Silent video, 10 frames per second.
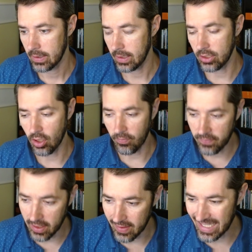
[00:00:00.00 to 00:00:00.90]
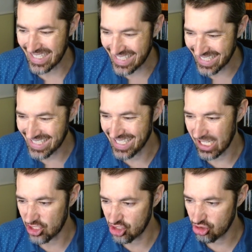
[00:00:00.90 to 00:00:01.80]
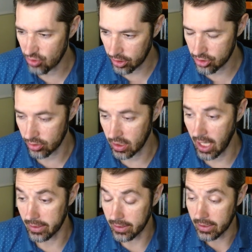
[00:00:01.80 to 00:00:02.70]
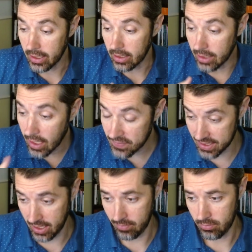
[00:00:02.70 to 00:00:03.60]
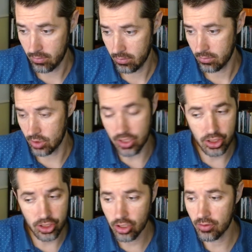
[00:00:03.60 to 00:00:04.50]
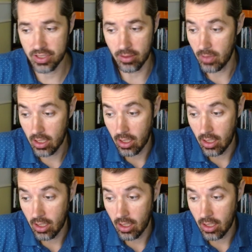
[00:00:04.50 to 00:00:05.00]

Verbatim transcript: that don't fit in the existing structure. God loves them. Jesus shows them.